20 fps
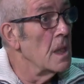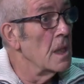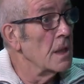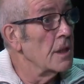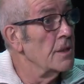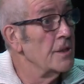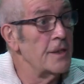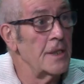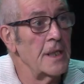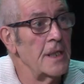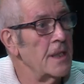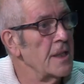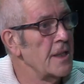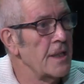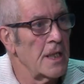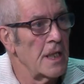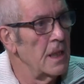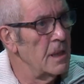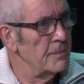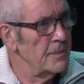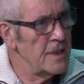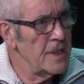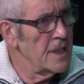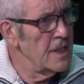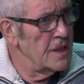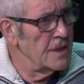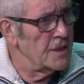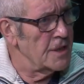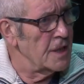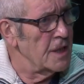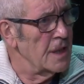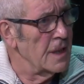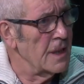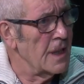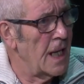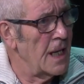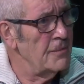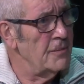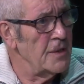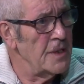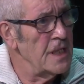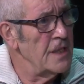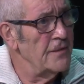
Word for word: Because it, it can't be easy. I wouldn't